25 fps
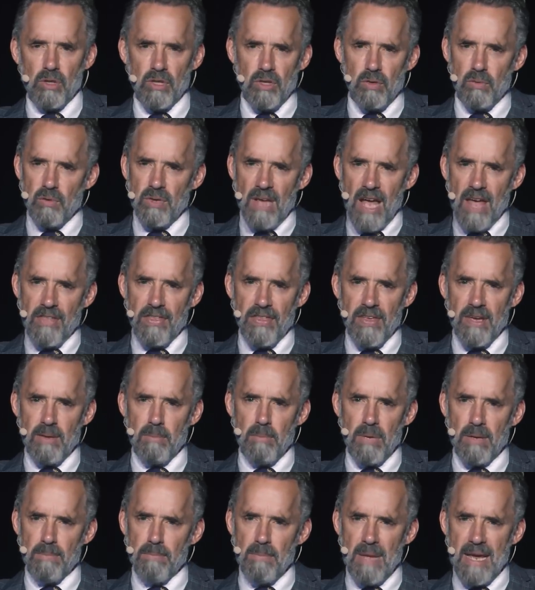do nothing
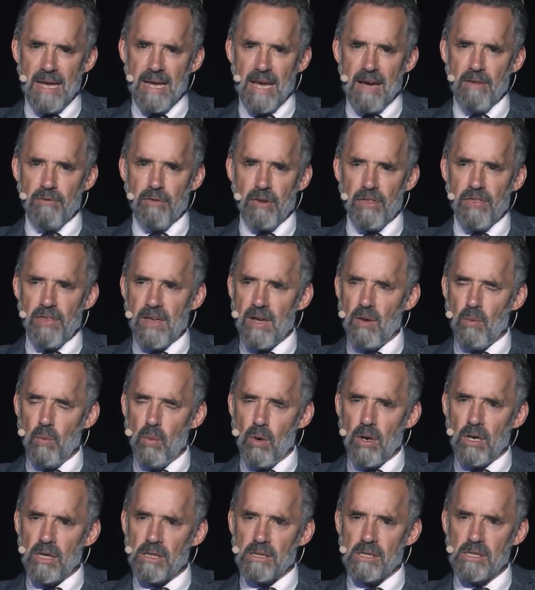but make everything
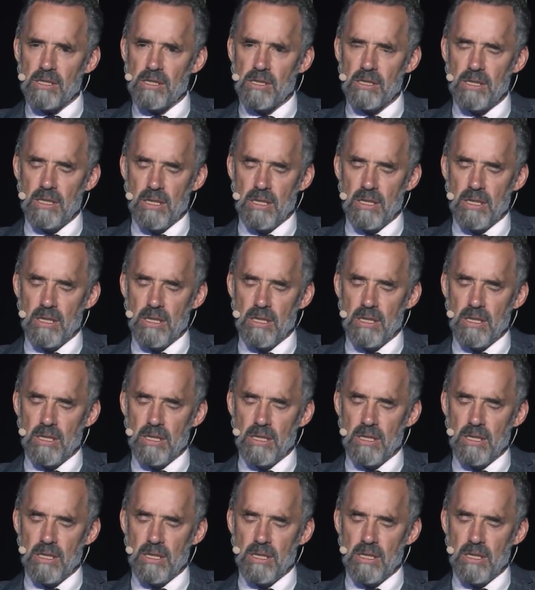worse.